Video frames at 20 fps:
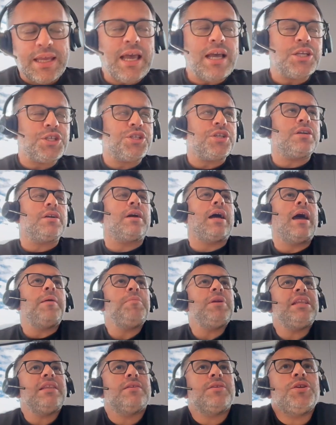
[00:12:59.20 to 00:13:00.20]
Yeah, sure. I
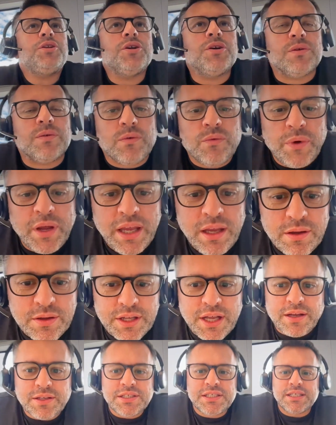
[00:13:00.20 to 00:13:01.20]
mean, you know, we
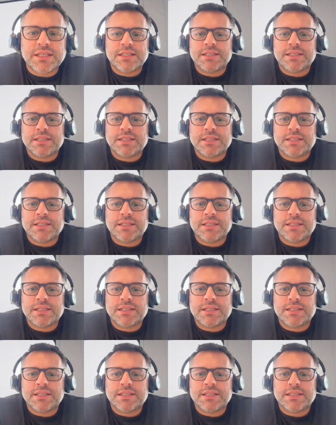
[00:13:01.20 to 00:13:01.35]
announced